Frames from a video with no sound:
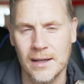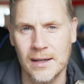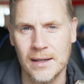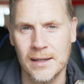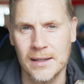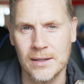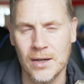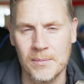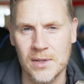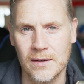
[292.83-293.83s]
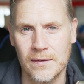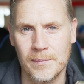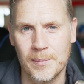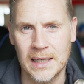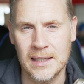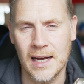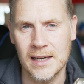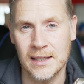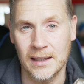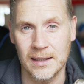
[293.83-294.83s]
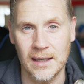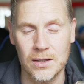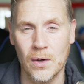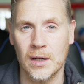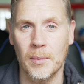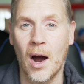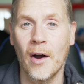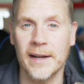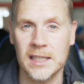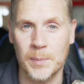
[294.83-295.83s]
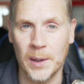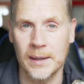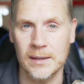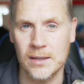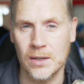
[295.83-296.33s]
in terms of beta testing and talking about our experience.